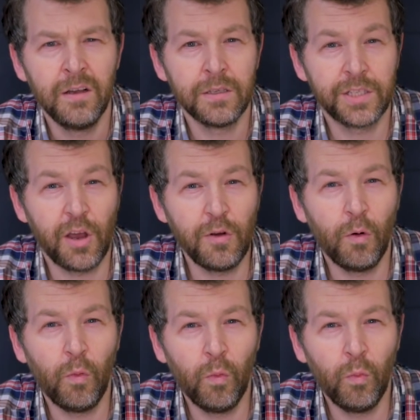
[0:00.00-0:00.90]
So
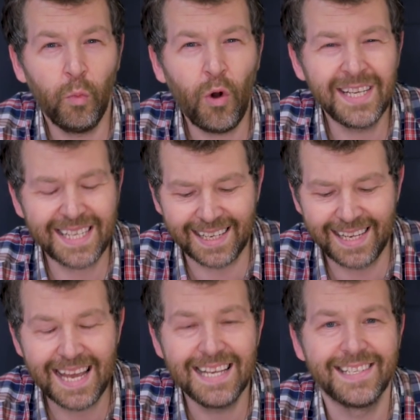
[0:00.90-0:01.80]
what
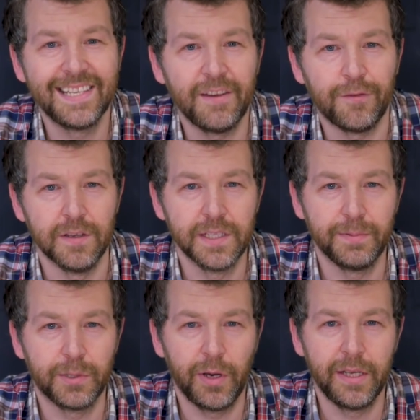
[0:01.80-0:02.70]
exactly is the difference
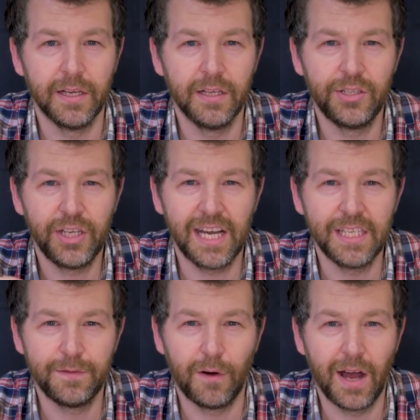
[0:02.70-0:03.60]
between the
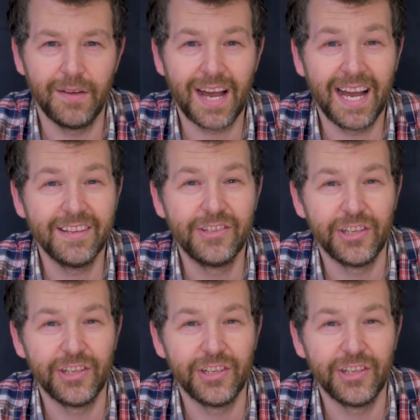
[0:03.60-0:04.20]
GH5 and the